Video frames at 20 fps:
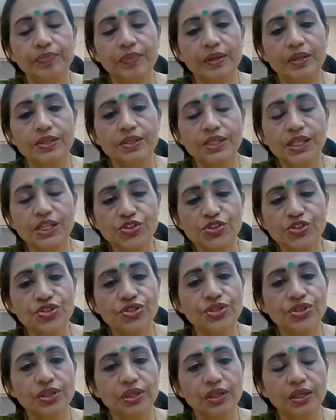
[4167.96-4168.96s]

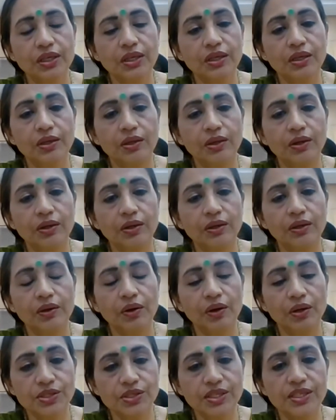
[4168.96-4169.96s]
such
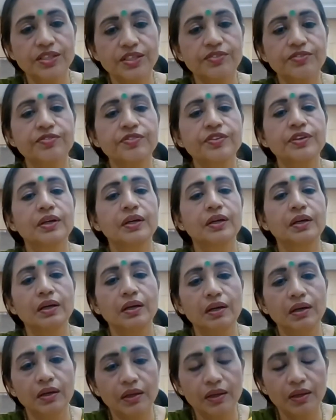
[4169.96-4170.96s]
alternative
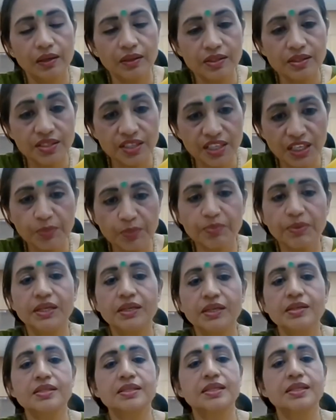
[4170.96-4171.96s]

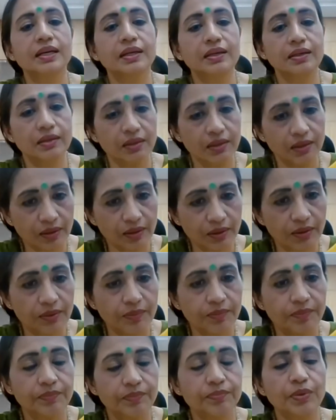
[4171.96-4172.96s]
treatments
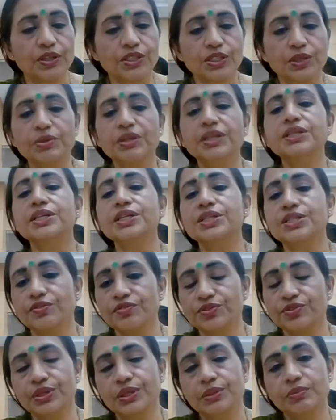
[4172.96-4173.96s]
and possibilities
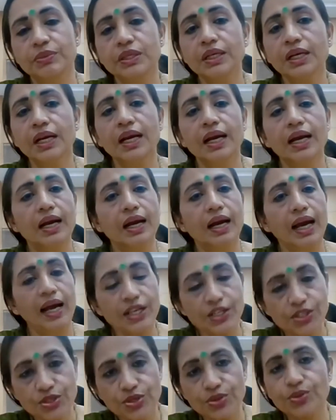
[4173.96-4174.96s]
of treatment
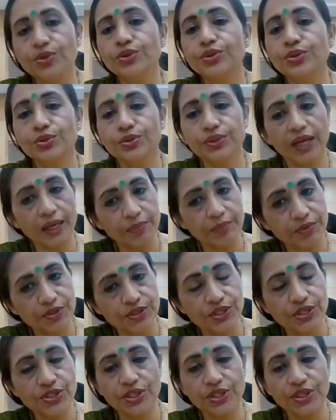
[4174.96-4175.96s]
has to go through that
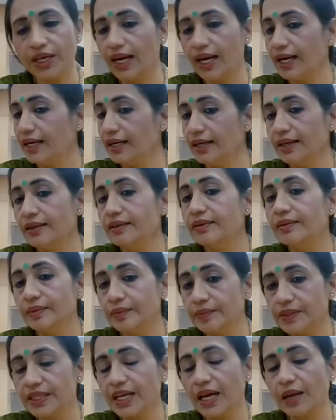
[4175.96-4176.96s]
procedure, and
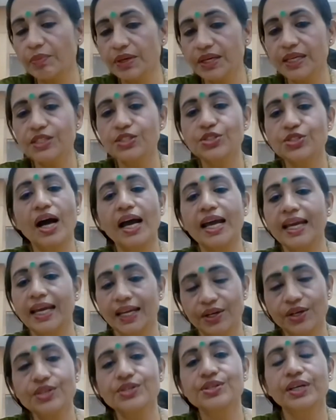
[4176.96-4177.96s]
it can be done. So I
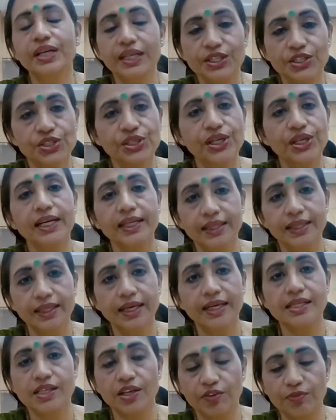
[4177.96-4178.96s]
cannot really share the
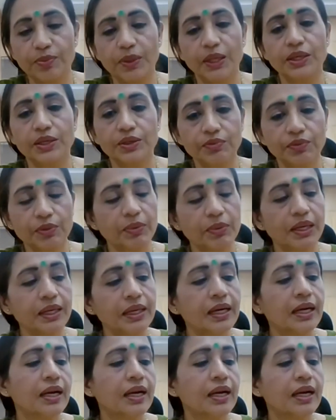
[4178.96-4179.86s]
data of pregnant women.